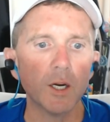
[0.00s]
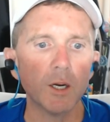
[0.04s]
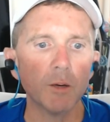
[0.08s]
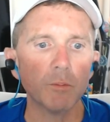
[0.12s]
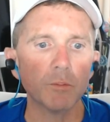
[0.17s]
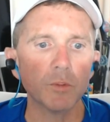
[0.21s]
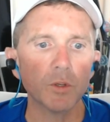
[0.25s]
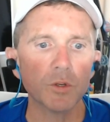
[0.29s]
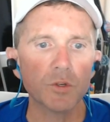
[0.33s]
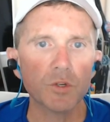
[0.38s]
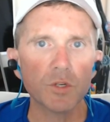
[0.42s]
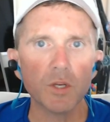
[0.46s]

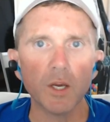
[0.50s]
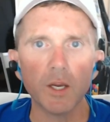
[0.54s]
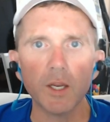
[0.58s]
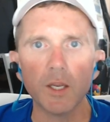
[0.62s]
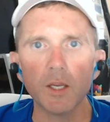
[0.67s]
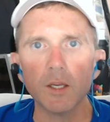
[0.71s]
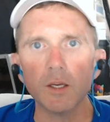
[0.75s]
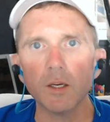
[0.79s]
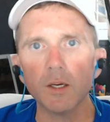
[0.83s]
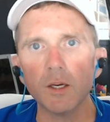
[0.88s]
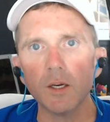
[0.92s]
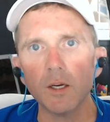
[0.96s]
Looks like
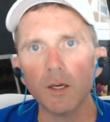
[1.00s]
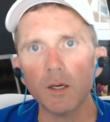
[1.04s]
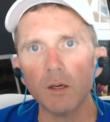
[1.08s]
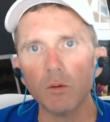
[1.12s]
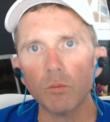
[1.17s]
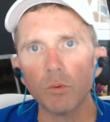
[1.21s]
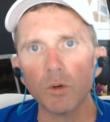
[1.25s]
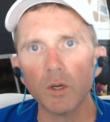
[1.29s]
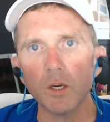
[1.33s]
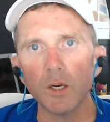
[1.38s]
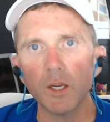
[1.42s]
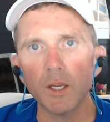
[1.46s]

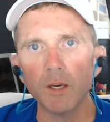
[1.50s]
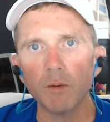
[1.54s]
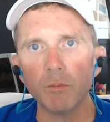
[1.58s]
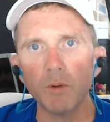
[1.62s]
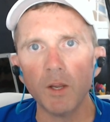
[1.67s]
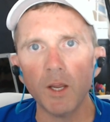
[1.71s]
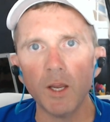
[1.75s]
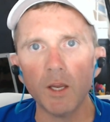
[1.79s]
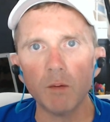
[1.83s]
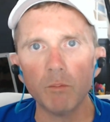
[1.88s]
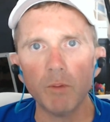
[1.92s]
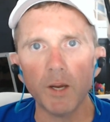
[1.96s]
we're going to
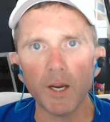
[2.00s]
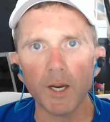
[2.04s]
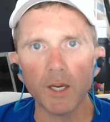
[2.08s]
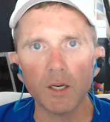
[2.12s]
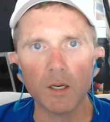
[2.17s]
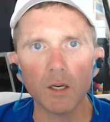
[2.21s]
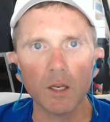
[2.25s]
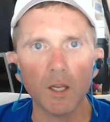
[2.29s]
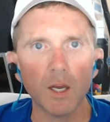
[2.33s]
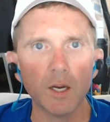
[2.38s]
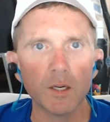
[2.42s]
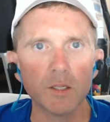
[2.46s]
head back into
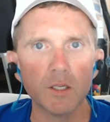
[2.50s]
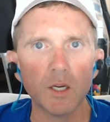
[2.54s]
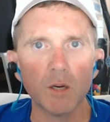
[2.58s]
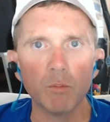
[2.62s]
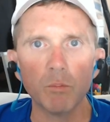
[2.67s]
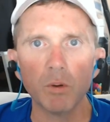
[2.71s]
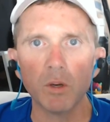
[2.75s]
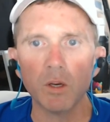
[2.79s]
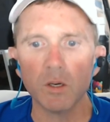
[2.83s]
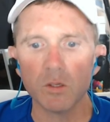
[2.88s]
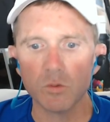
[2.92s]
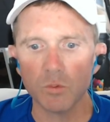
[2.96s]
lockdown
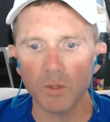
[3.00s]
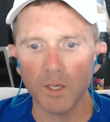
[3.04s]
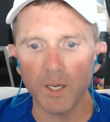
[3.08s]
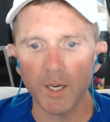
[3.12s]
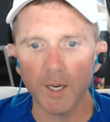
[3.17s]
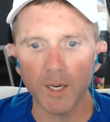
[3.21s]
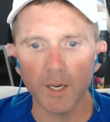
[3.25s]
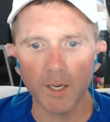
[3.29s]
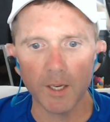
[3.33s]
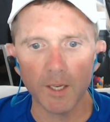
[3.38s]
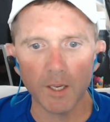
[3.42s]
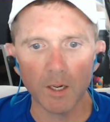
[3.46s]
because we
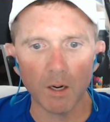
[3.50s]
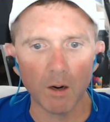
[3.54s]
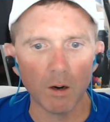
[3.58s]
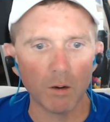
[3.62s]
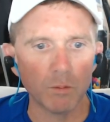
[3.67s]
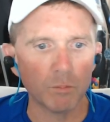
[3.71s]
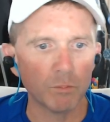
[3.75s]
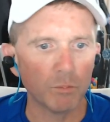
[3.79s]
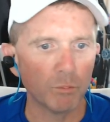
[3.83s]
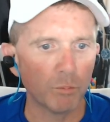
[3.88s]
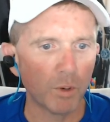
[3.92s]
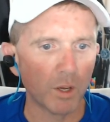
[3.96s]
can't get our
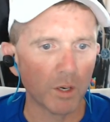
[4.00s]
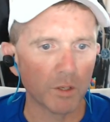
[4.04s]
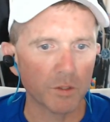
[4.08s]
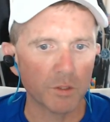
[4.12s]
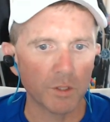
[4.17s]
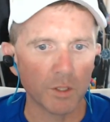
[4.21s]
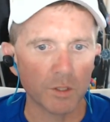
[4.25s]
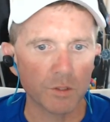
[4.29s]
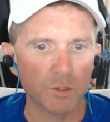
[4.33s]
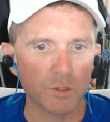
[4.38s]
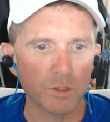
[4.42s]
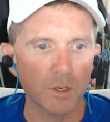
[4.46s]

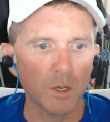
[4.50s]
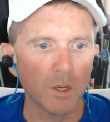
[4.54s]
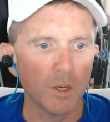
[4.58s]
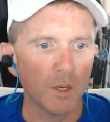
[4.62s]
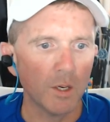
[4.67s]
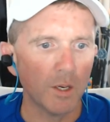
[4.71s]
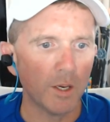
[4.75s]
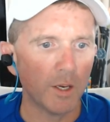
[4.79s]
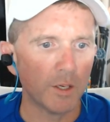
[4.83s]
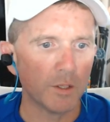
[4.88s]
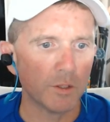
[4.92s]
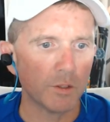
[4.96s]
politics
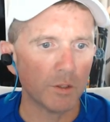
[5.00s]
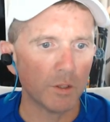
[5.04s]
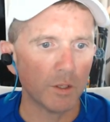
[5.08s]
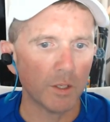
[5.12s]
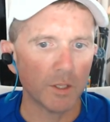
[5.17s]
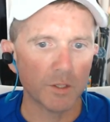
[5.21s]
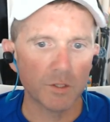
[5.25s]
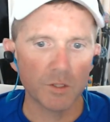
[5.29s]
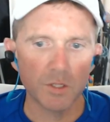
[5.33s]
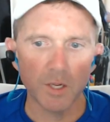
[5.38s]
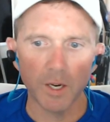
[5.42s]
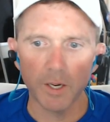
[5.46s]
and
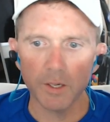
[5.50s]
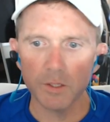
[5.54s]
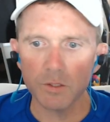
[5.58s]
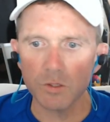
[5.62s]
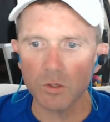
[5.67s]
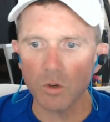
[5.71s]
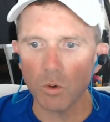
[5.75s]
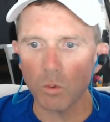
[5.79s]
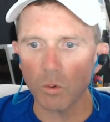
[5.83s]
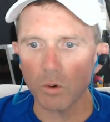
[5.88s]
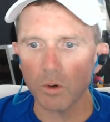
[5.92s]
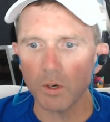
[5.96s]
science
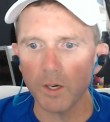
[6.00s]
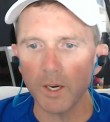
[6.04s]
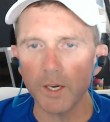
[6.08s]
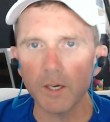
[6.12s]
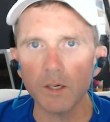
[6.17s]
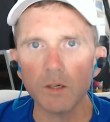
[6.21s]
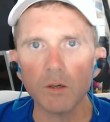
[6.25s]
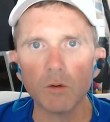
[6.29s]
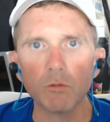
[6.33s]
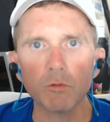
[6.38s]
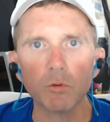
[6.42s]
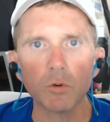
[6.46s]
coordinated,
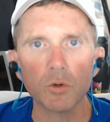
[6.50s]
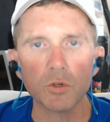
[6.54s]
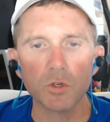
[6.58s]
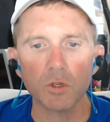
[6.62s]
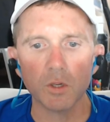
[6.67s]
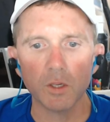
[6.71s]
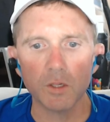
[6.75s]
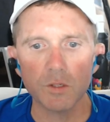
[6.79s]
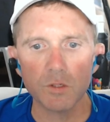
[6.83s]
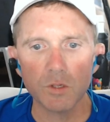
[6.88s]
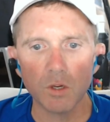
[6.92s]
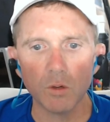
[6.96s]

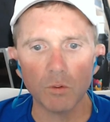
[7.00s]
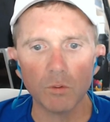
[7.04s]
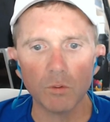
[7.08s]
unfortunately. So